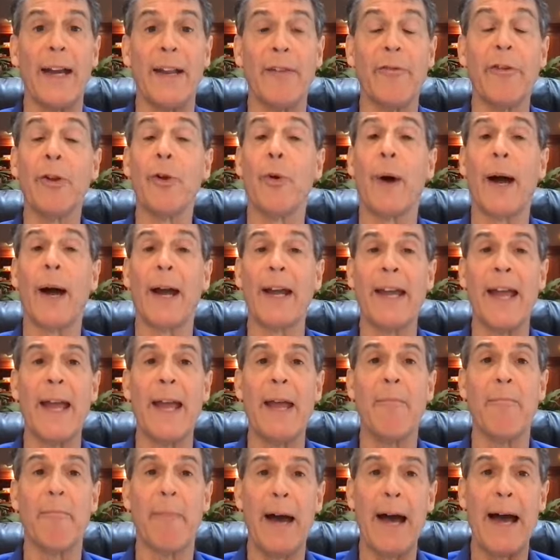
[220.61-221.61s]
Even though I
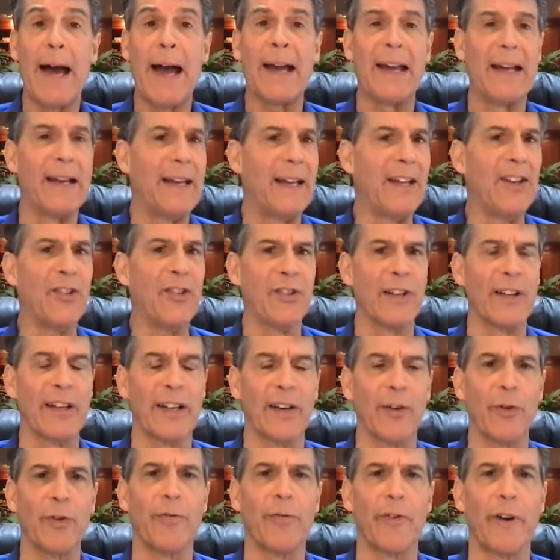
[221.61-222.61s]
came back initially,
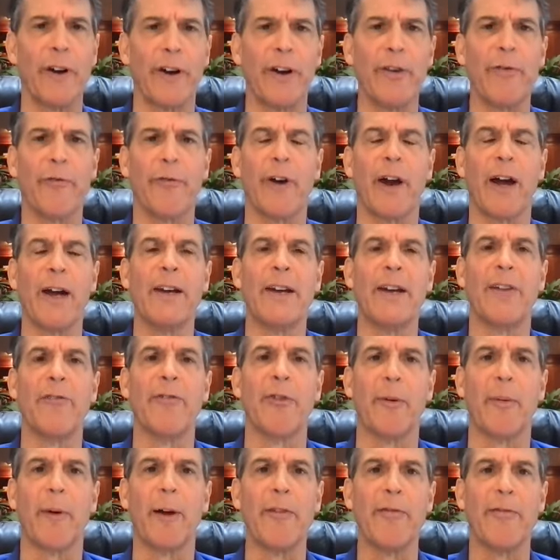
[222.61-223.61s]
it was very frightening
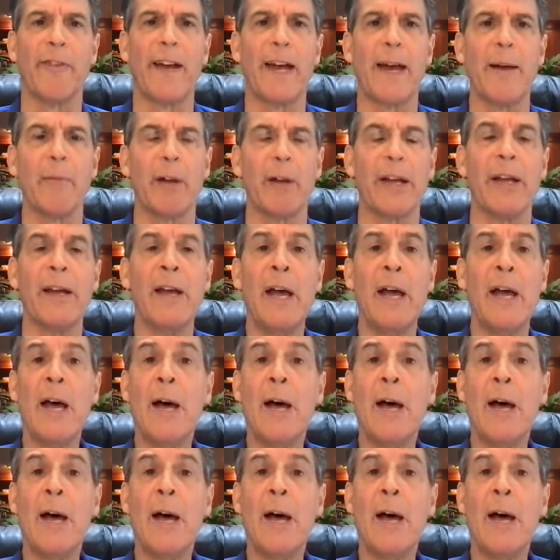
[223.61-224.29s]
for my family